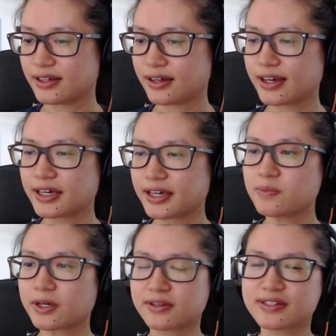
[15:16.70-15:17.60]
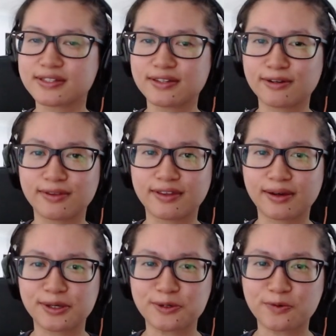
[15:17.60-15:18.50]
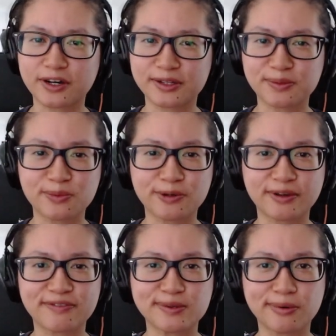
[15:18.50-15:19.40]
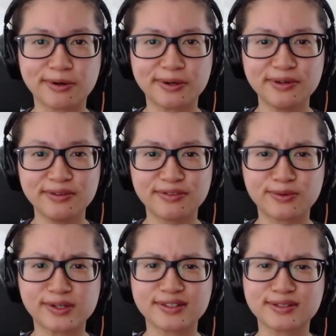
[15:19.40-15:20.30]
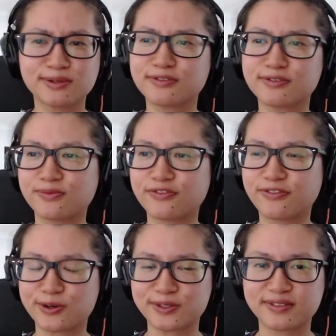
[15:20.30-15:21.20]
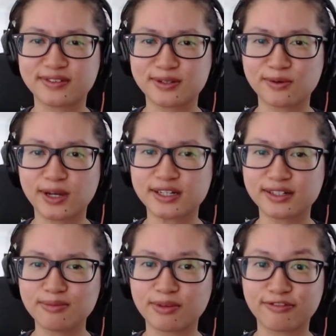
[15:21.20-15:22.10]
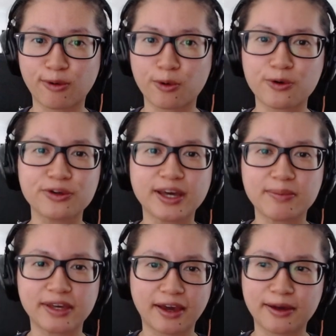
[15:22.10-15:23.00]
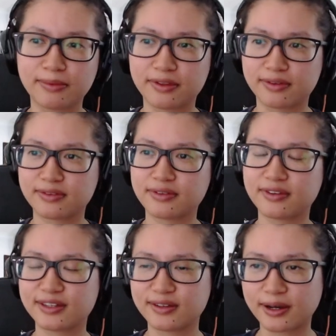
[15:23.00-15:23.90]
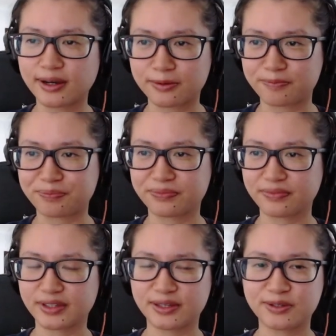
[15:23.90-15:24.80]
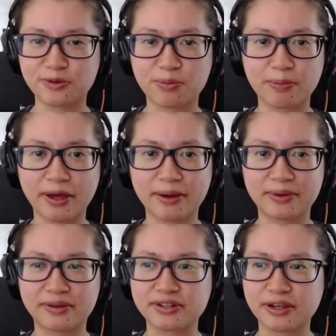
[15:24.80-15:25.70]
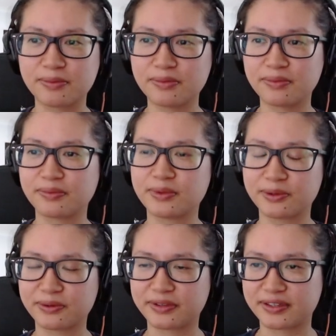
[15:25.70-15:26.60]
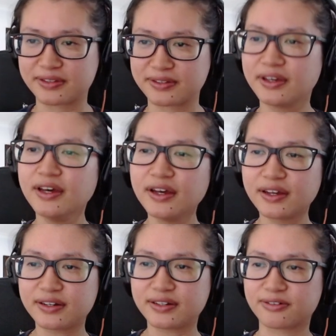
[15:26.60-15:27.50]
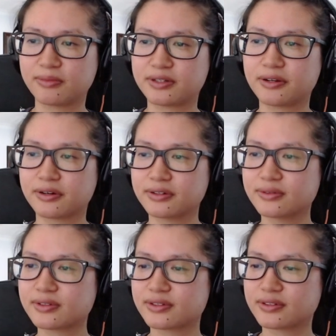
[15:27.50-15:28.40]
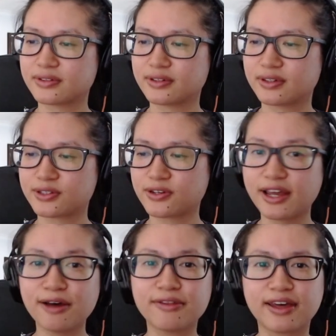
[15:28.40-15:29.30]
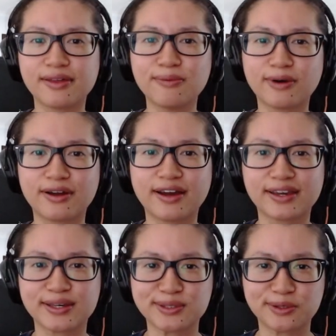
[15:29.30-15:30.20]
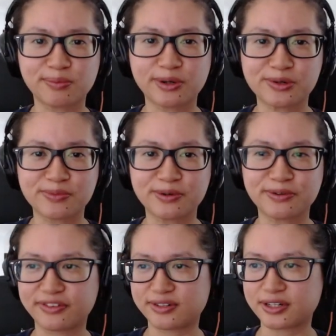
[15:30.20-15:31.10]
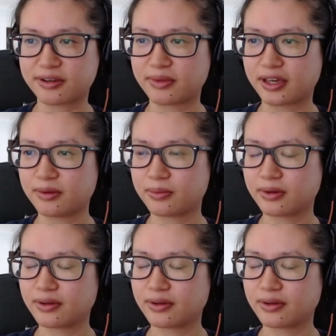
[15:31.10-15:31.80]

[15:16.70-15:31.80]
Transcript: I guess because, you know, the younger you are, the more you have to prove, which is sort of Phos's situation before they became this super-powered gem with all these different materials. So now they're the one, I guess, on the bottom of the gem heap.